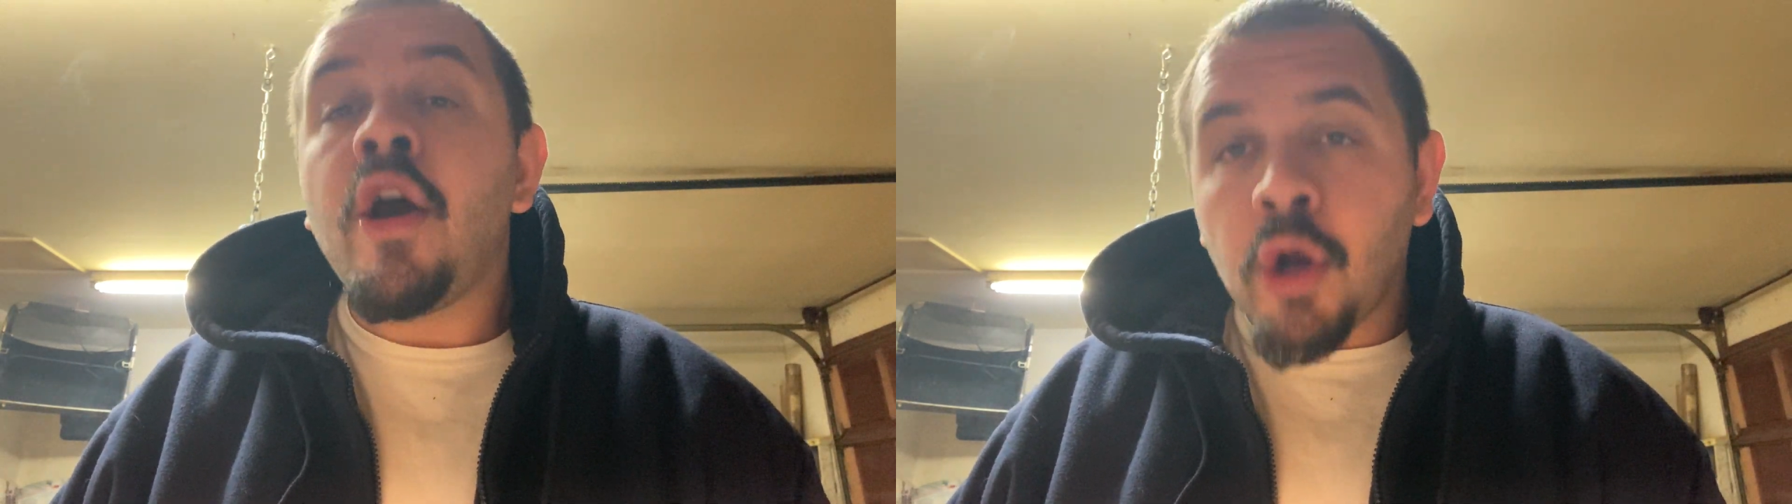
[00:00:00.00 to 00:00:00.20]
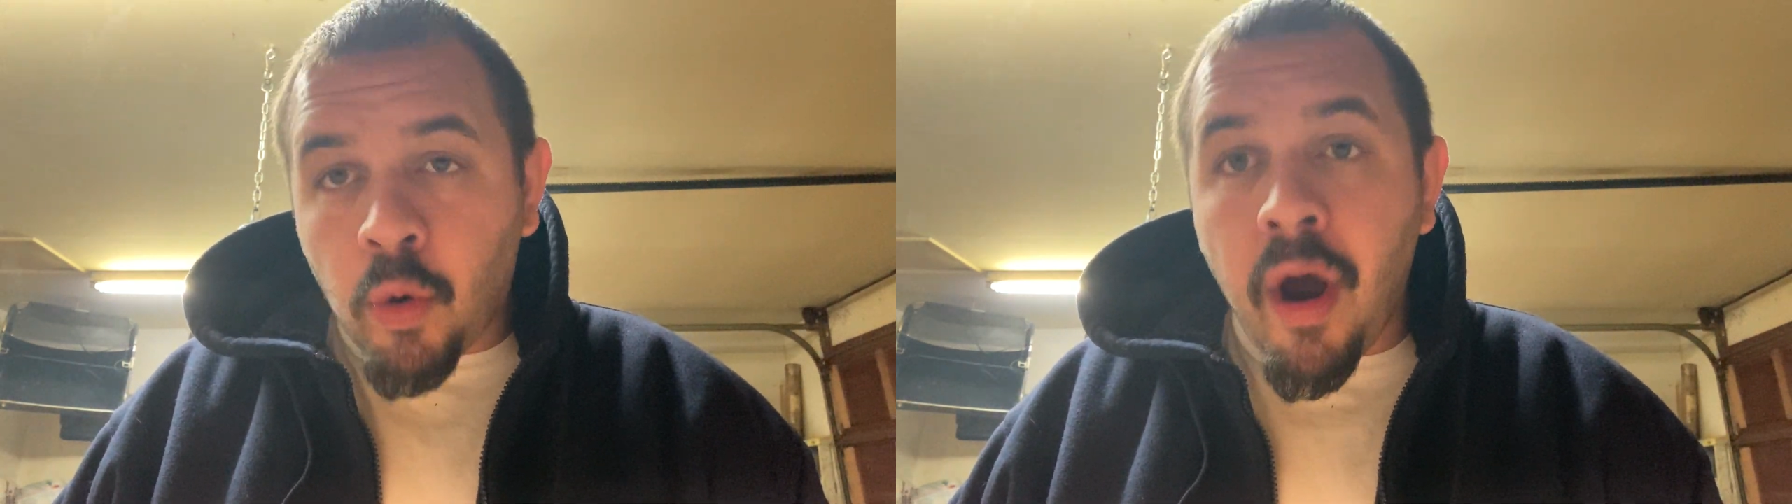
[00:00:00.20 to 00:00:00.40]

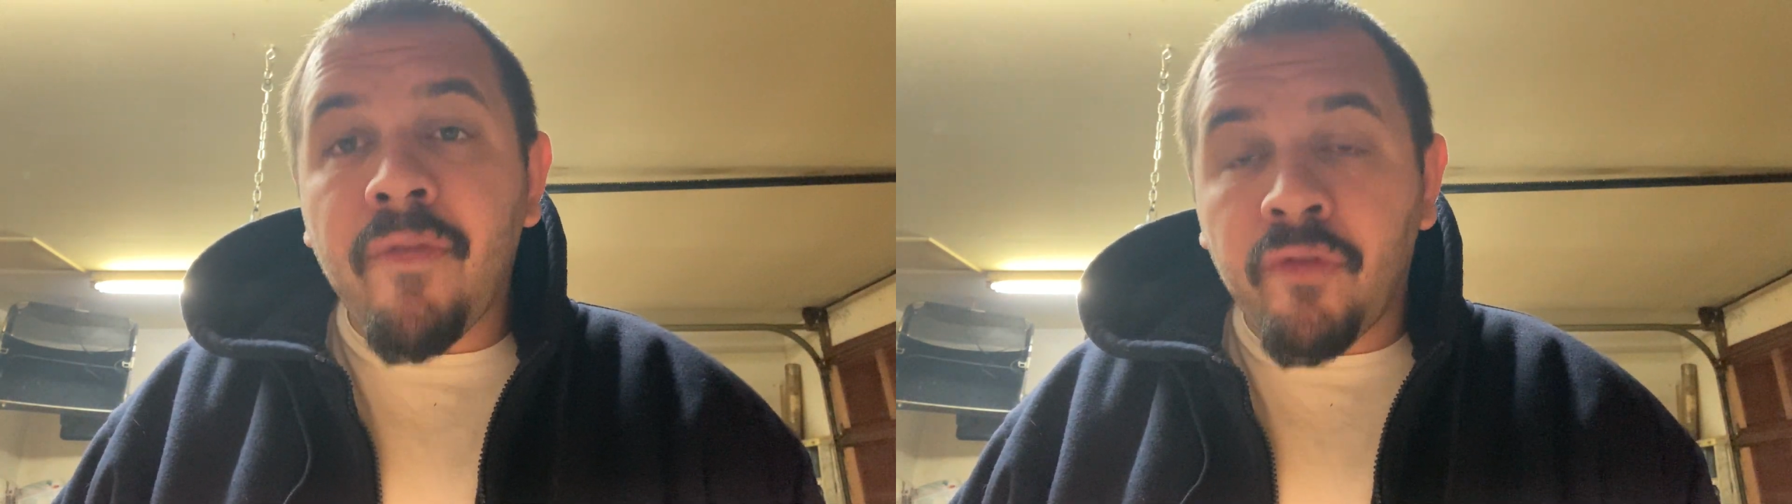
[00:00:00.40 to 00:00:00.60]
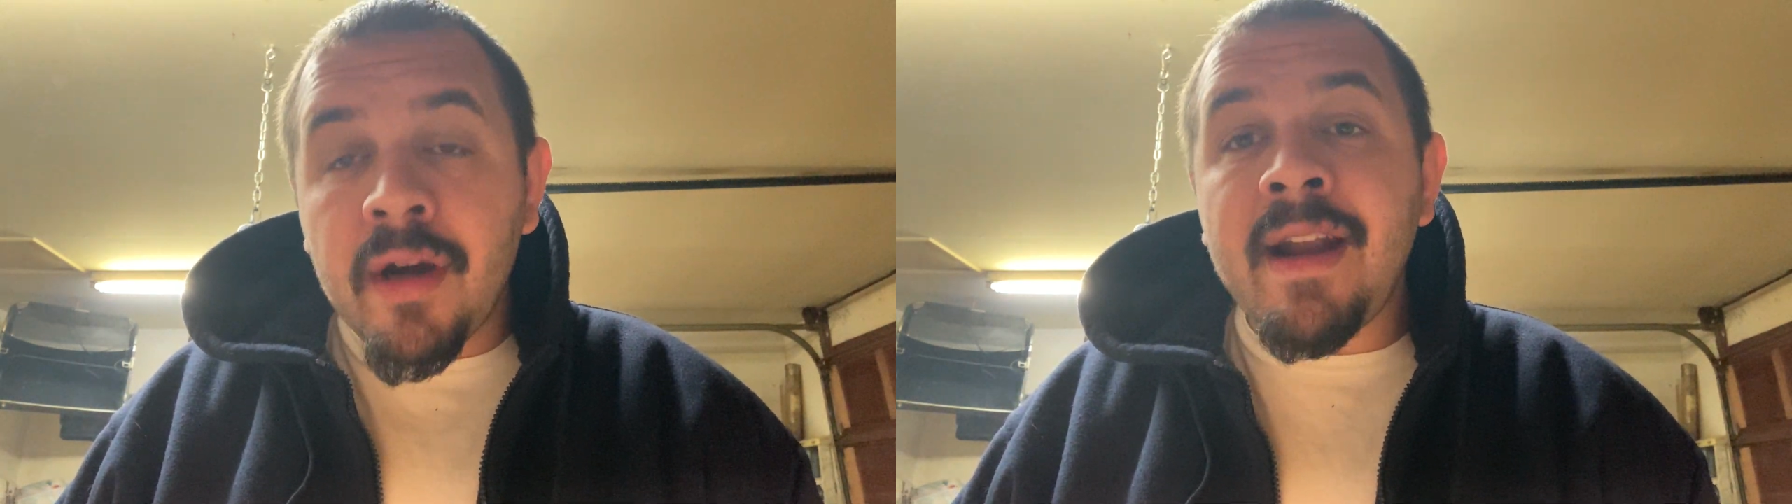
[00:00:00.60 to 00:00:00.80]

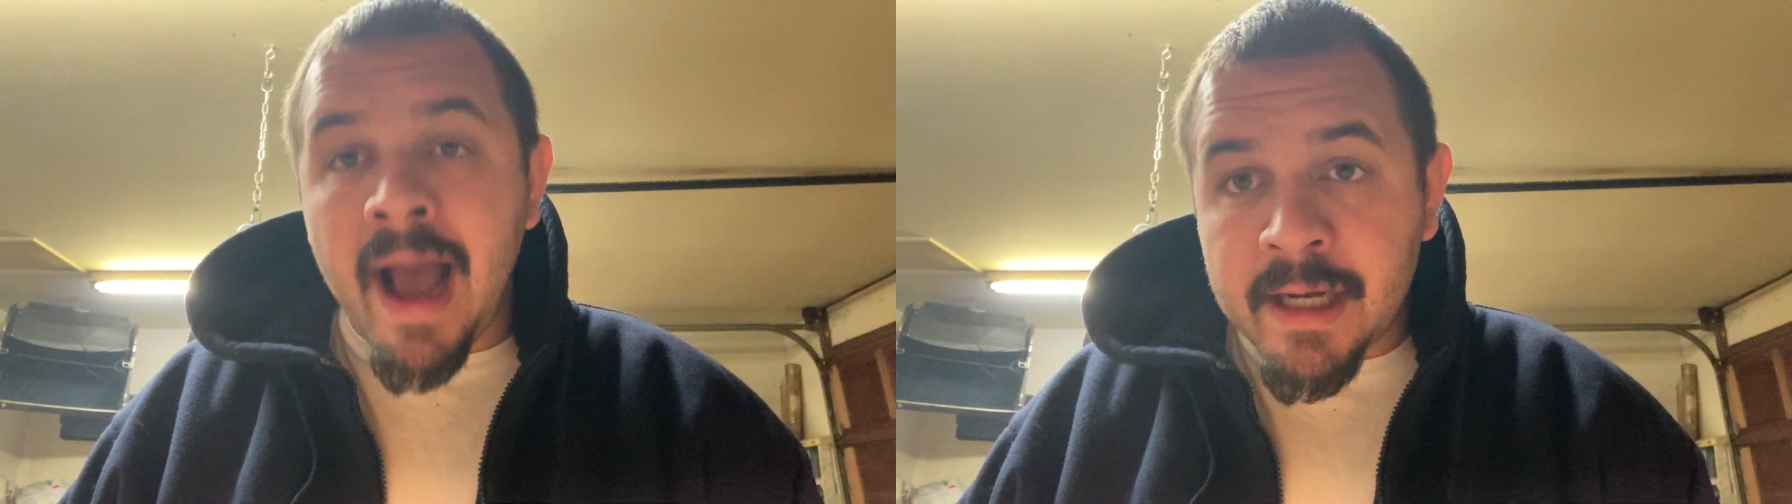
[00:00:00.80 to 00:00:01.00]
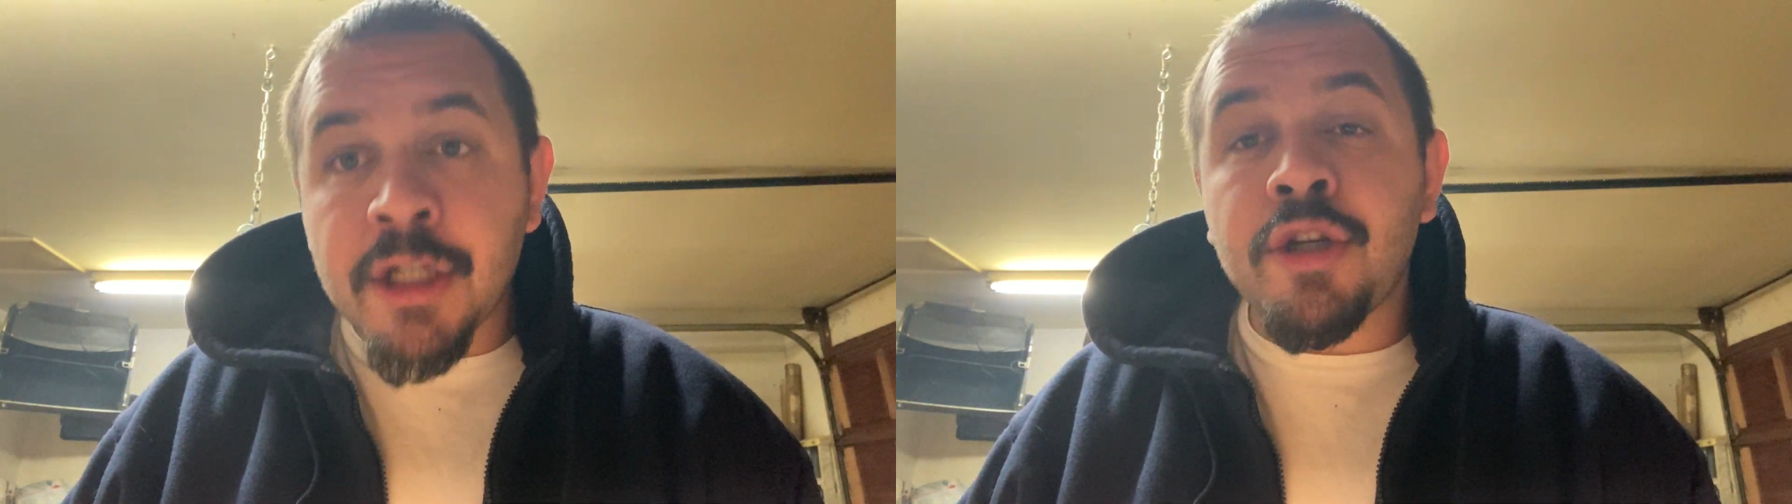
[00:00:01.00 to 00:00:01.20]
Crawford
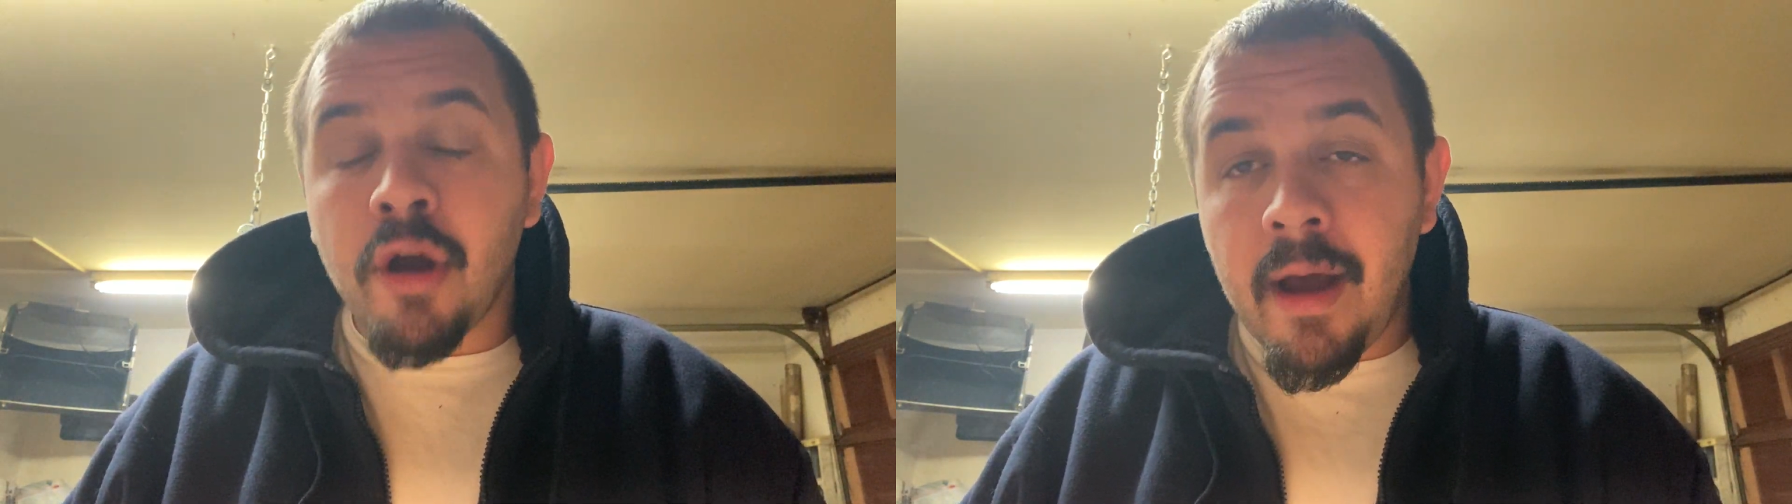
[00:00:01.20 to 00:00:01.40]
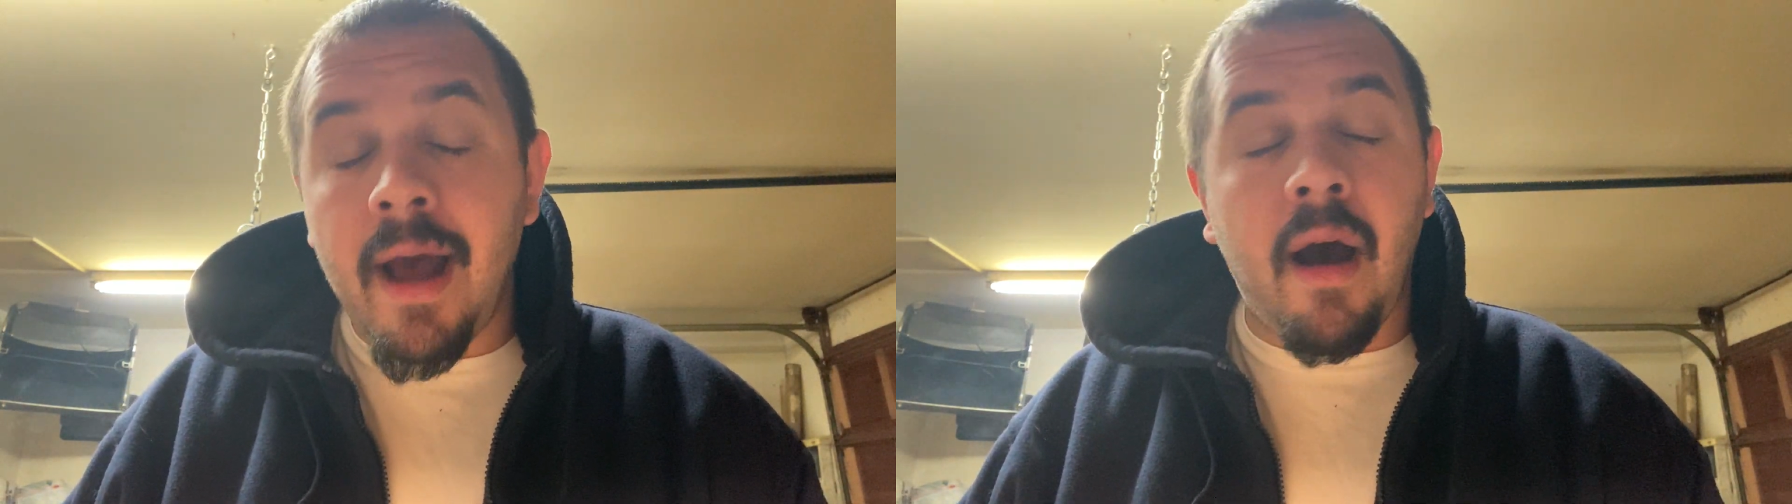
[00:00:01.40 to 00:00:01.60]
knocks
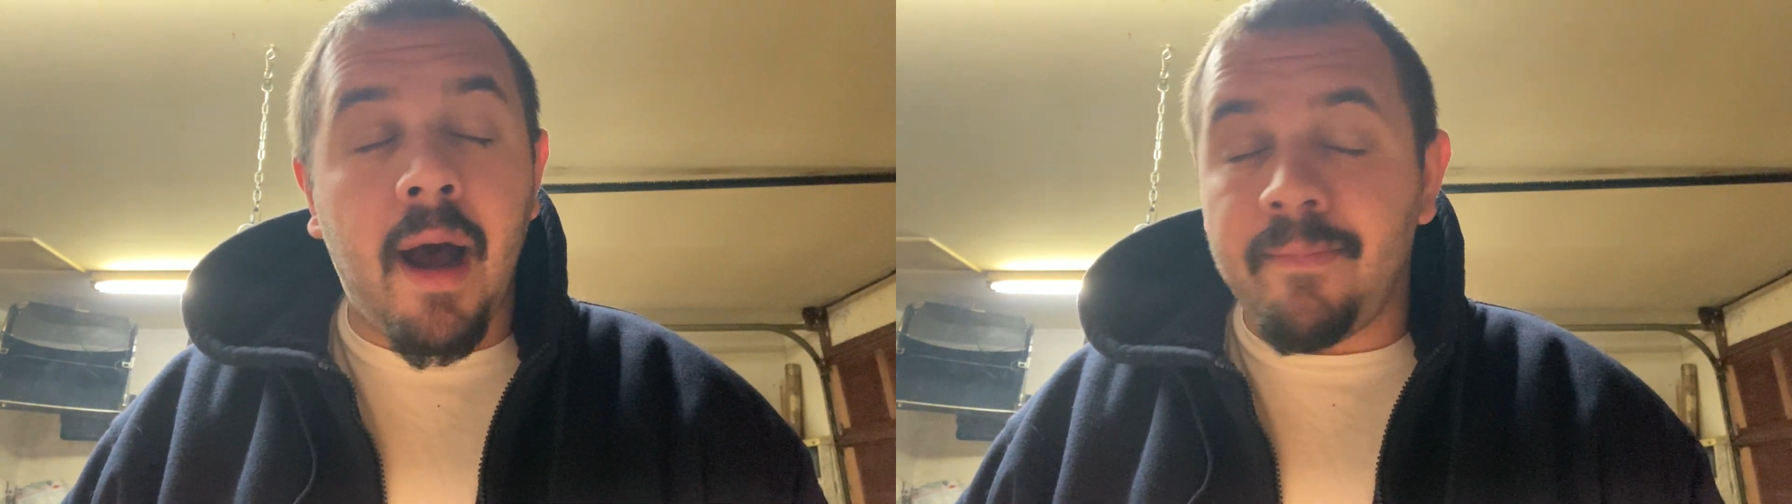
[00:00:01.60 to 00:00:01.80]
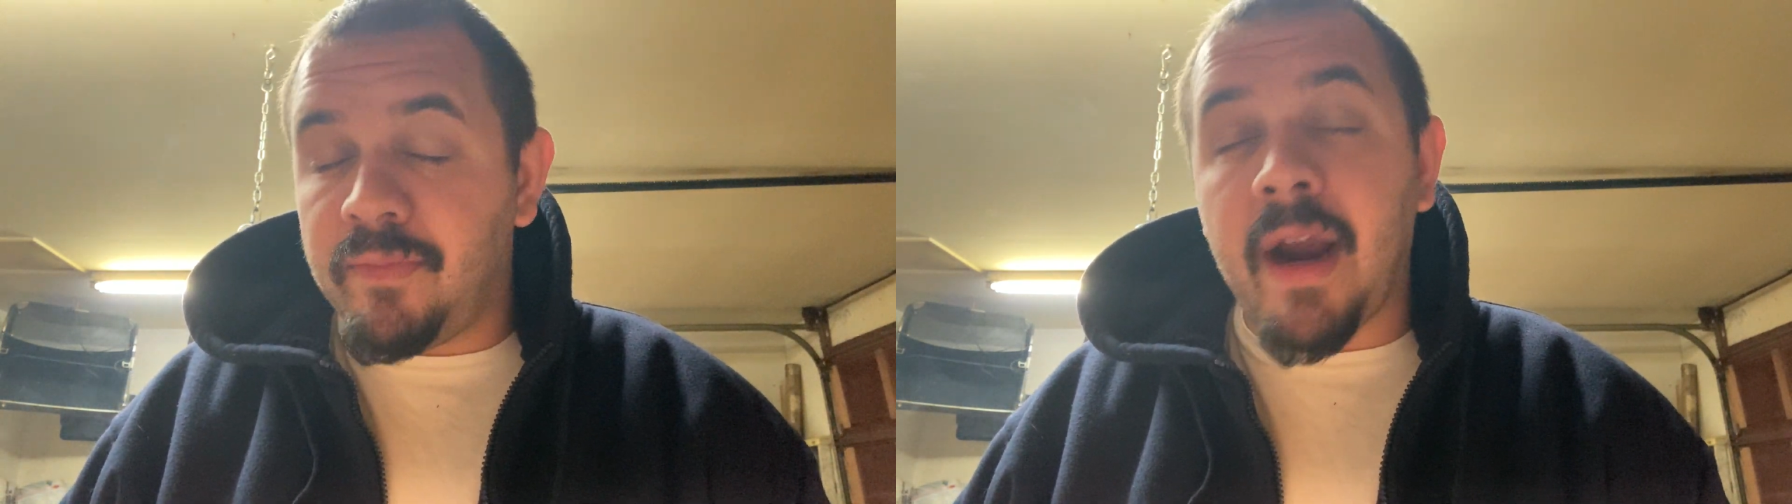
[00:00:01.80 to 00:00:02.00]

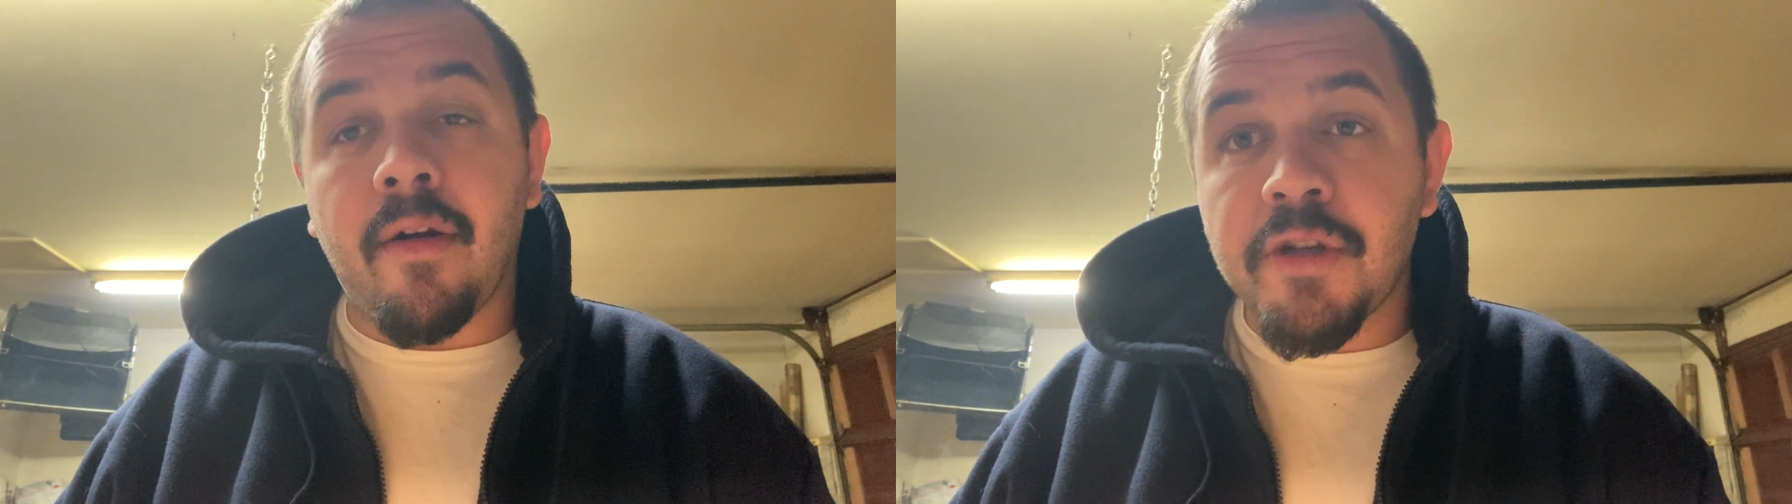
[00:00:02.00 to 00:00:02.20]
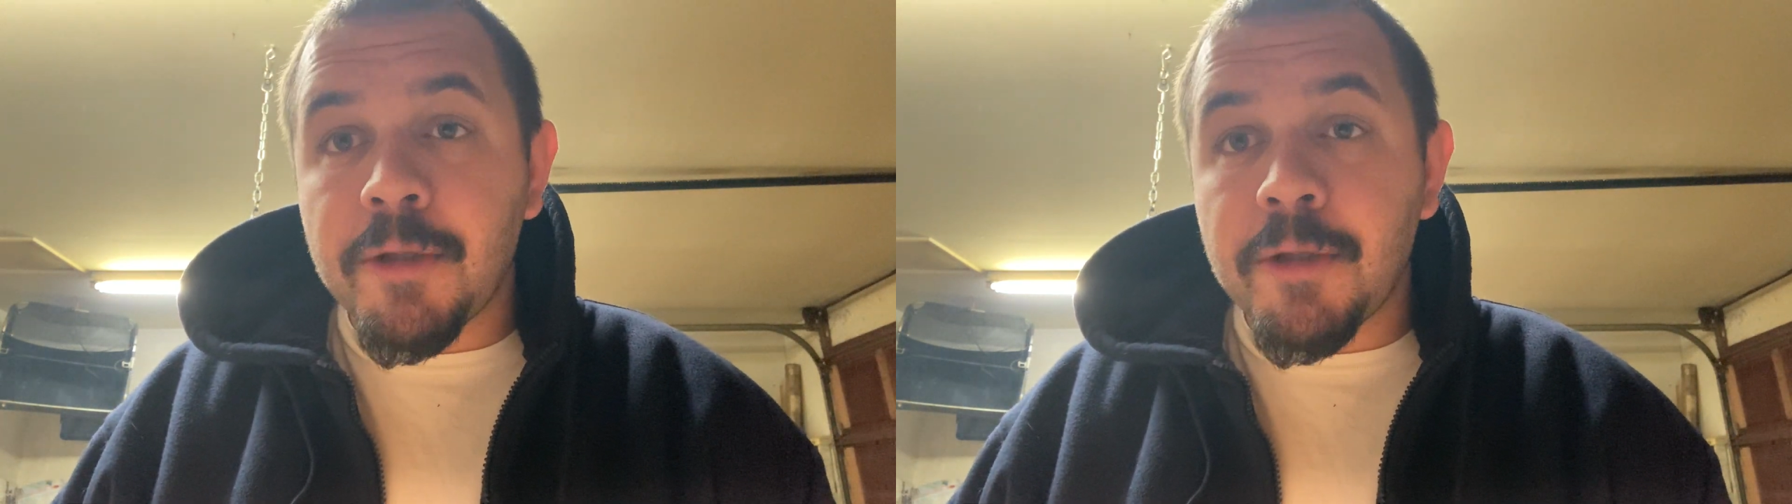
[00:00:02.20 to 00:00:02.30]
Errol